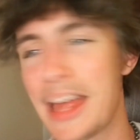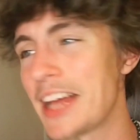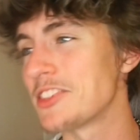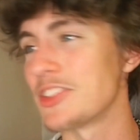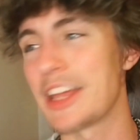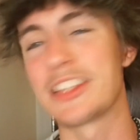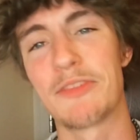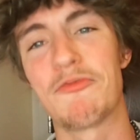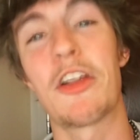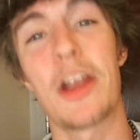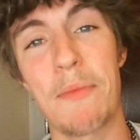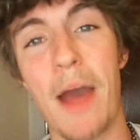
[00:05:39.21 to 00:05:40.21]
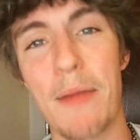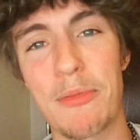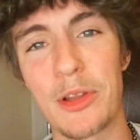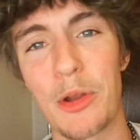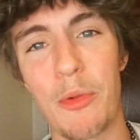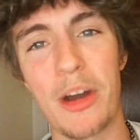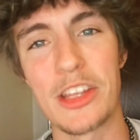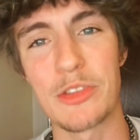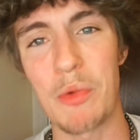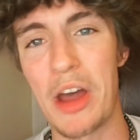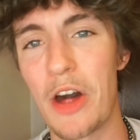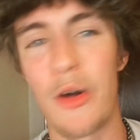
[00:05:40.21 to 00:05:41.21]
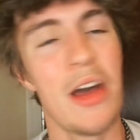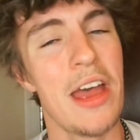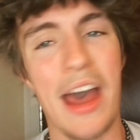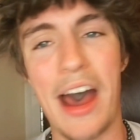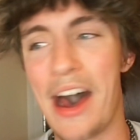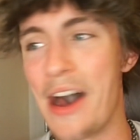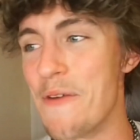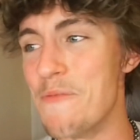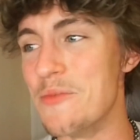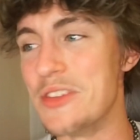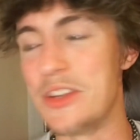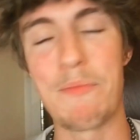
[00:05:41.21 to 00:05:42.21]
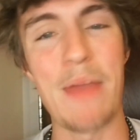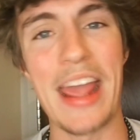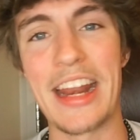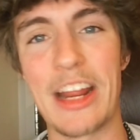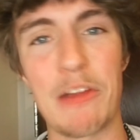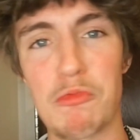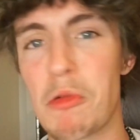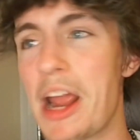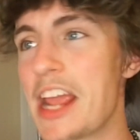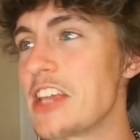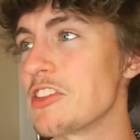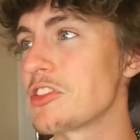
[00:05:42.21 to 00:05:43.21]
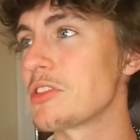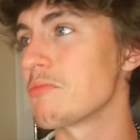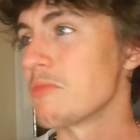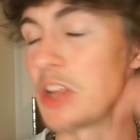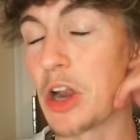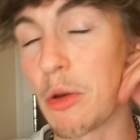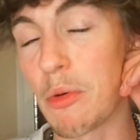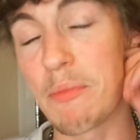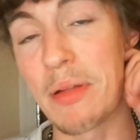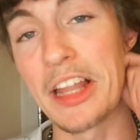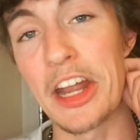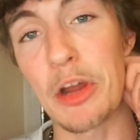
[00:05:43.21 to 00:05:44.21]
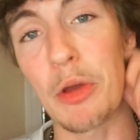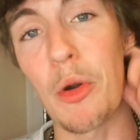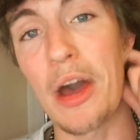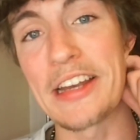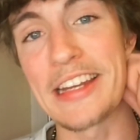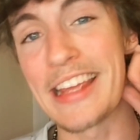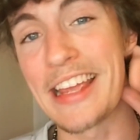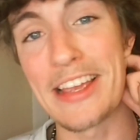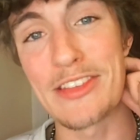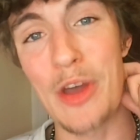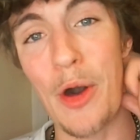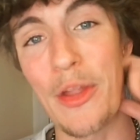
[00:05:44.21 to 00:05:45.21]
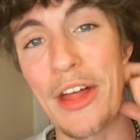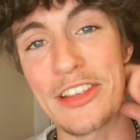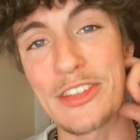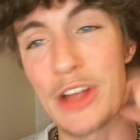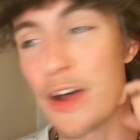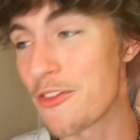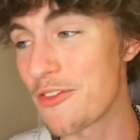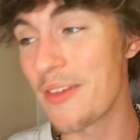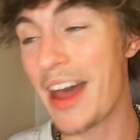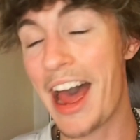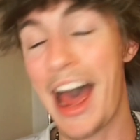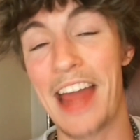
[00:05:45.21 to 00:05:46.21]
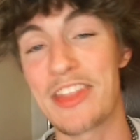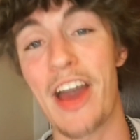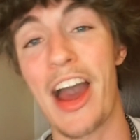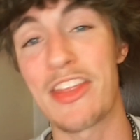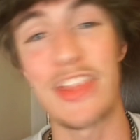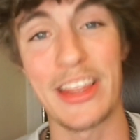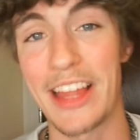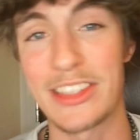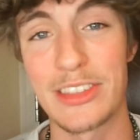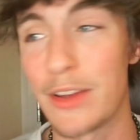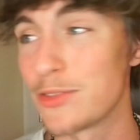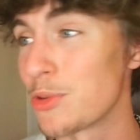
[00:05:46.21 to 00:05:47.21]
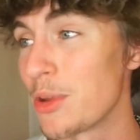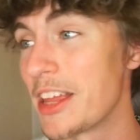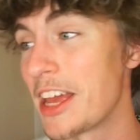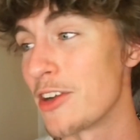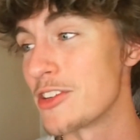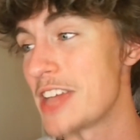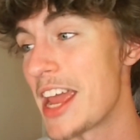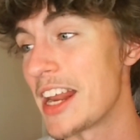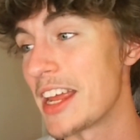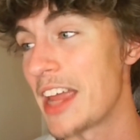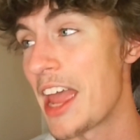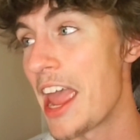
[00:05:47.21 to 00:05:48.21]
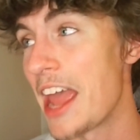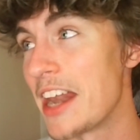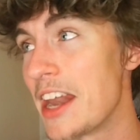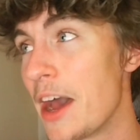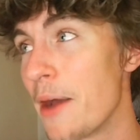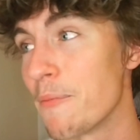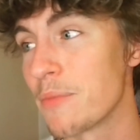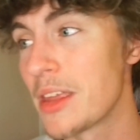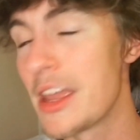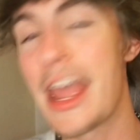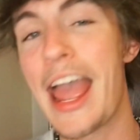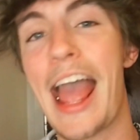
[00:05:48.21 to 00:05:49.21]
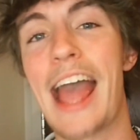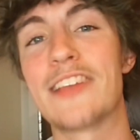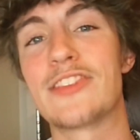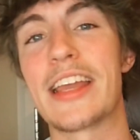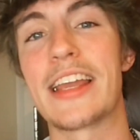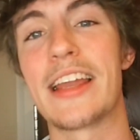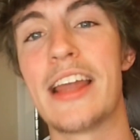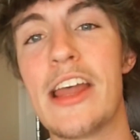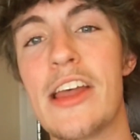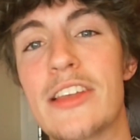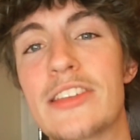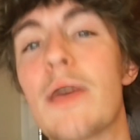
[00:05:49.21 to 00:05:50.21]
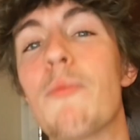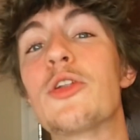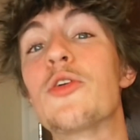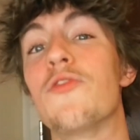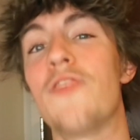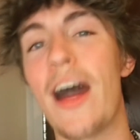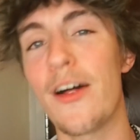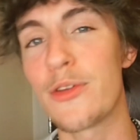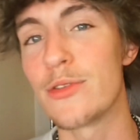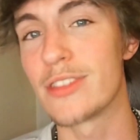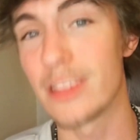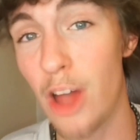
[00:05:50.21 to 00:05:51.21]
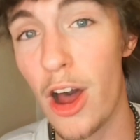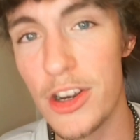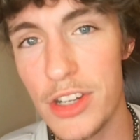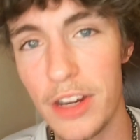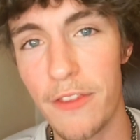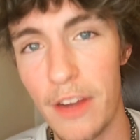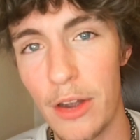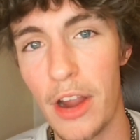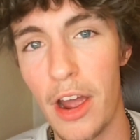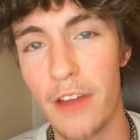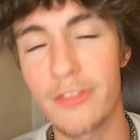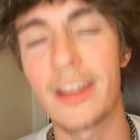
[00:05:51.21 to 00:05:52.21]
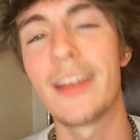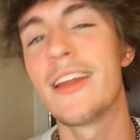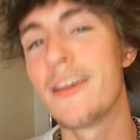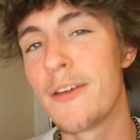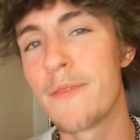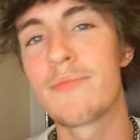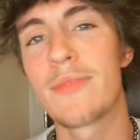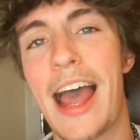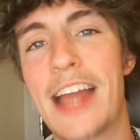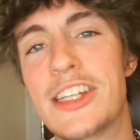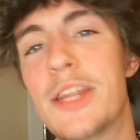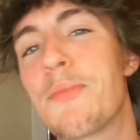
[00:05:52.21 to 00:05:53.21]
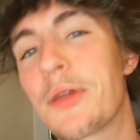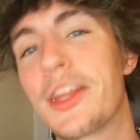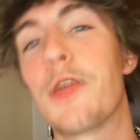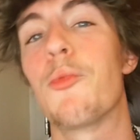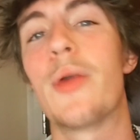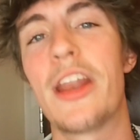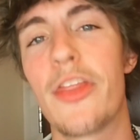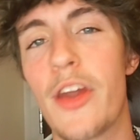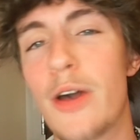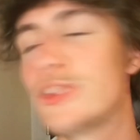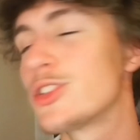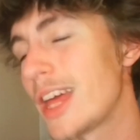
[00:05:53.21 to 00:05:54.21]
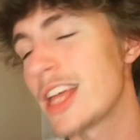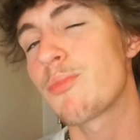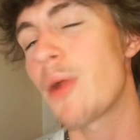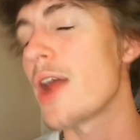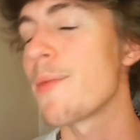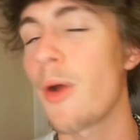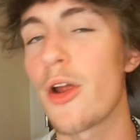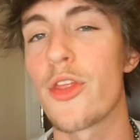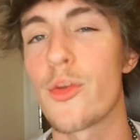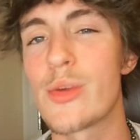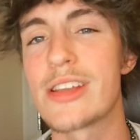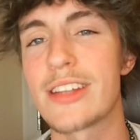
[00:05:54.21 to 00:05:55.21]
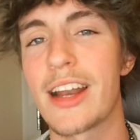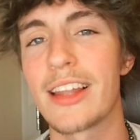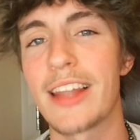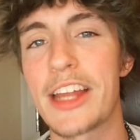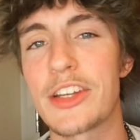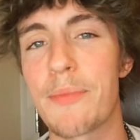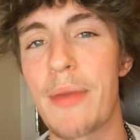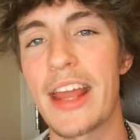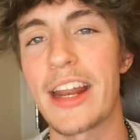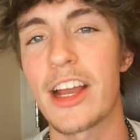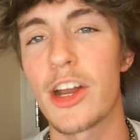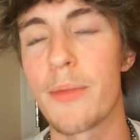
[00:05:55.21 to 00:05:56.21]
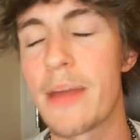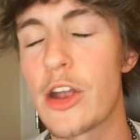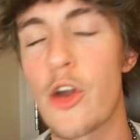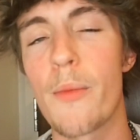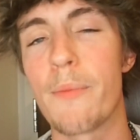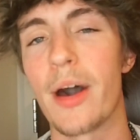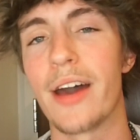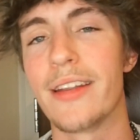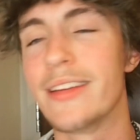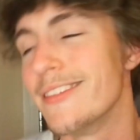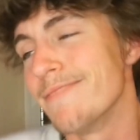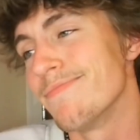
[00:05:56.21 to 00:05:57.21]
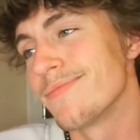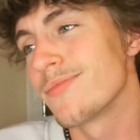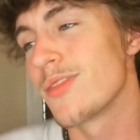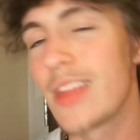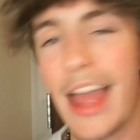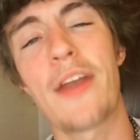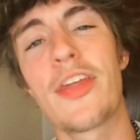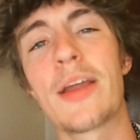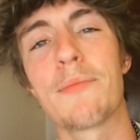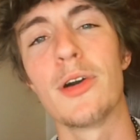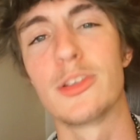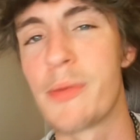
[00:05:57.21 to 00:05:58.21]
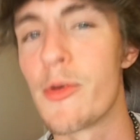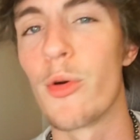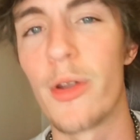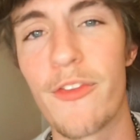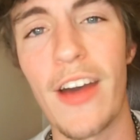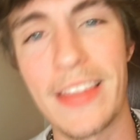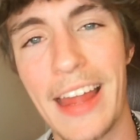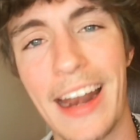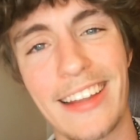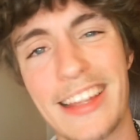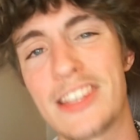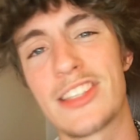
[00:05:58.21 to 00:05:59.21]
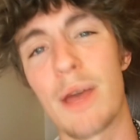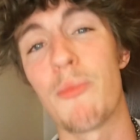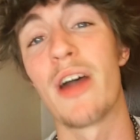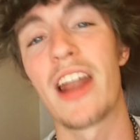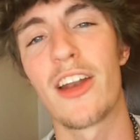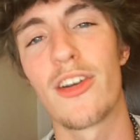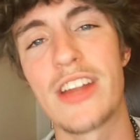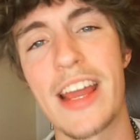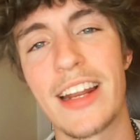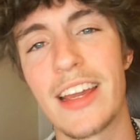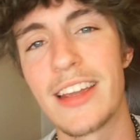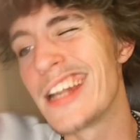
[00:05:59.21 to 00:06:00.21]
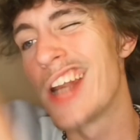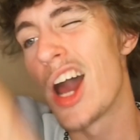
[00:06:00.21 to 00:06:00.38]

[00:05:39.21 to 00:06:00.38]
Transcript: That's that's a very popular one as well. Um, debating race, you know, political ideas, all that stuff. I I think that stuff's really entertaining. And um, as a someone who values logic very often, I typically win in those. So that's probably part of the reason I like debating on Omegle, but but I think most people would find that at least somewhat entertaining.